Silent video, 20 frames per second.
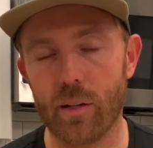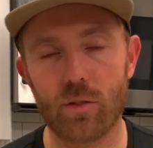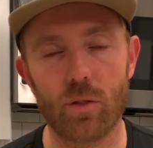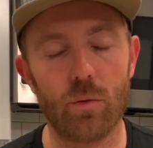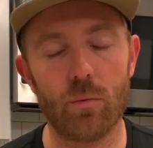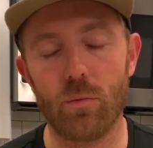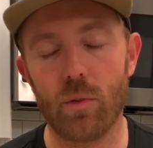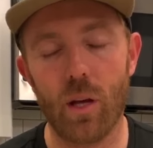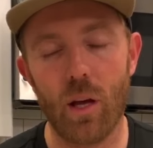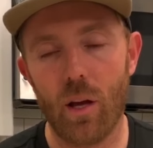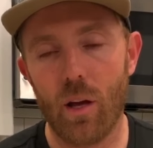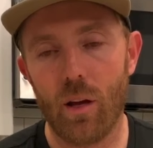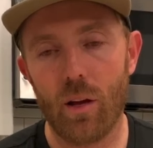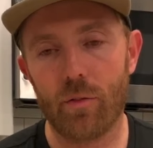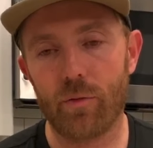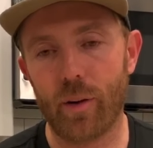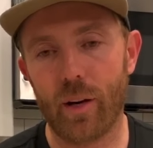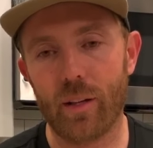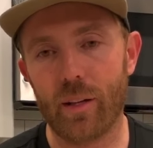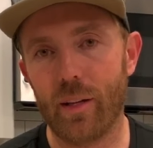So
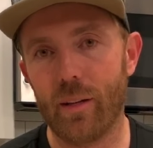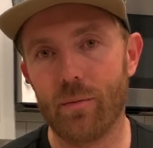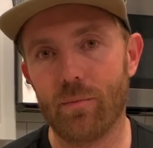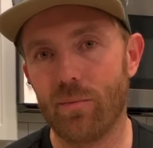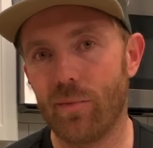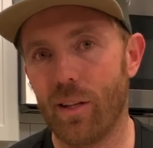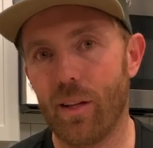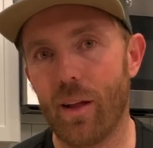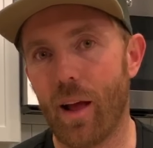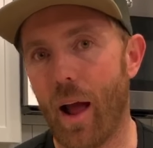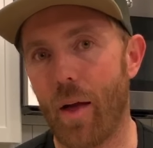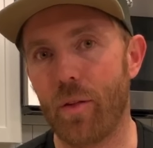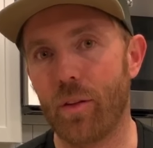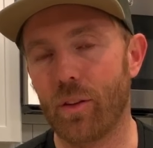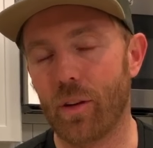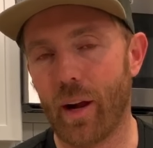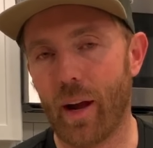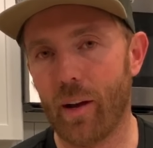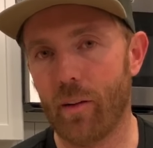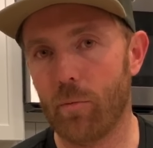frankly, I think
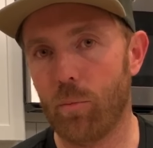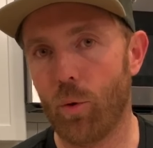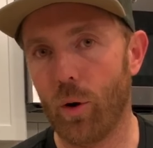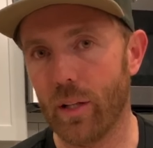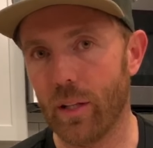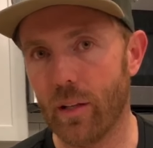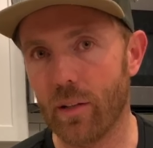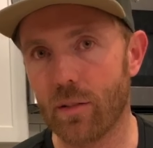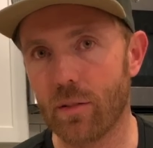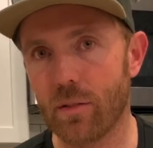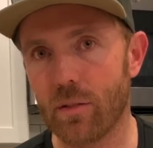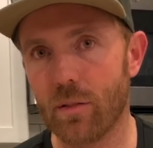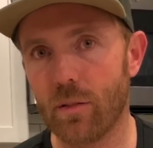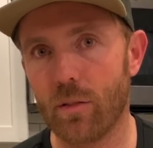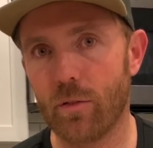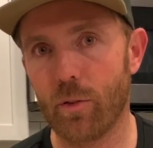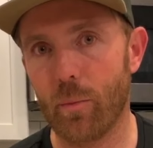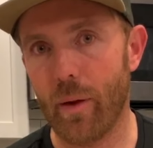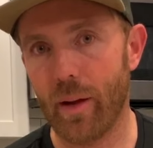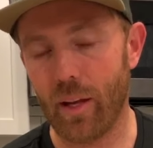they're kind of pointless
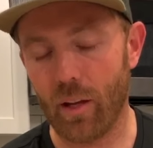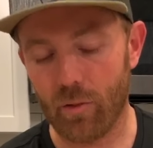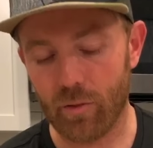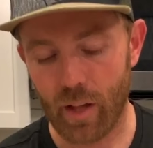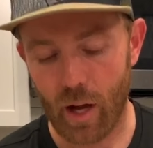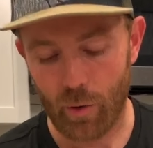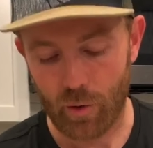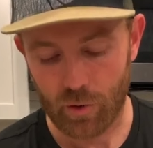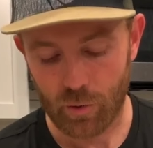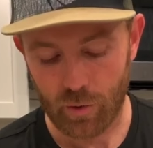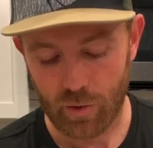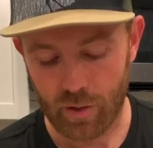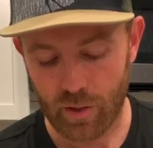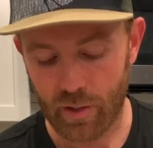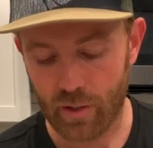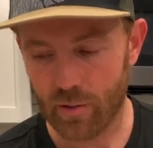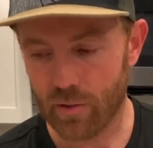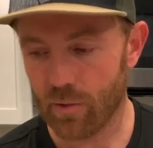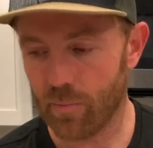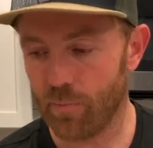for making flour
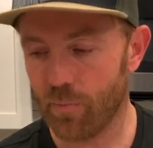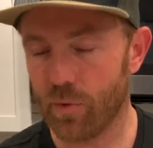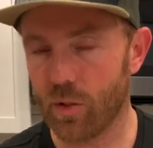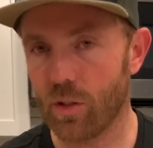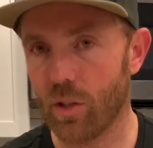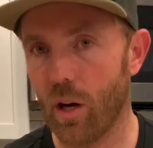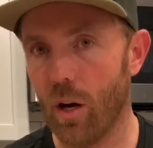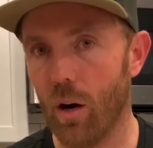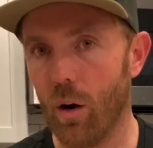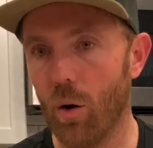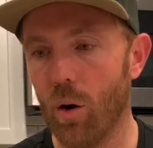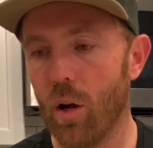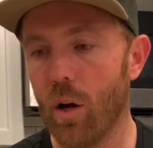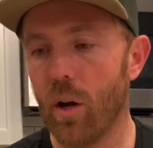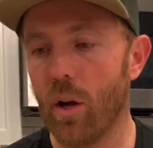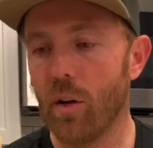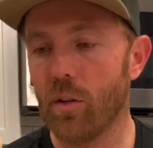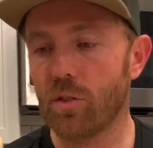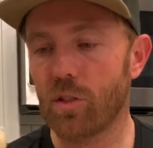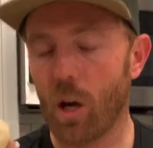tortillas. So
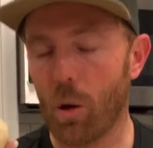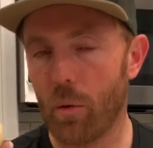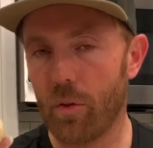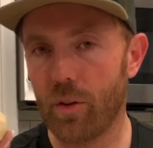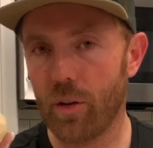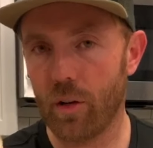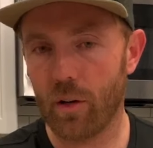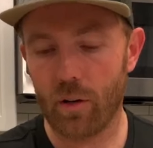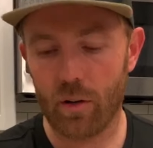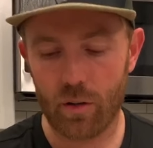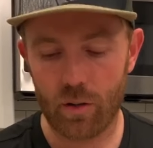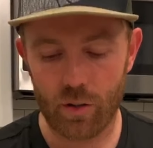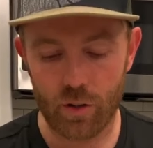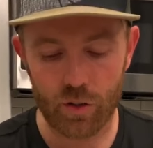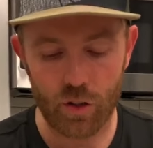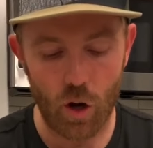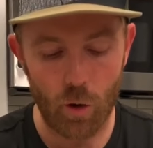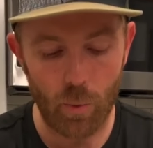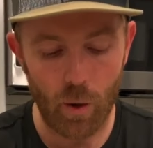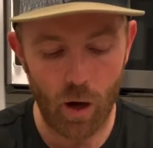start with your
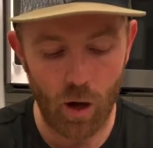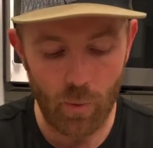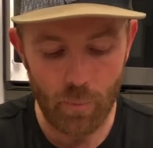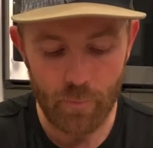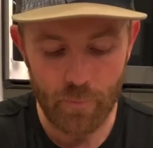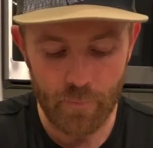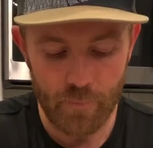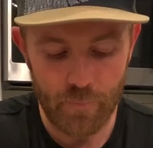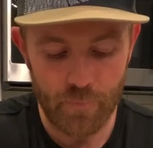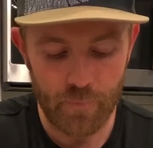dough ball.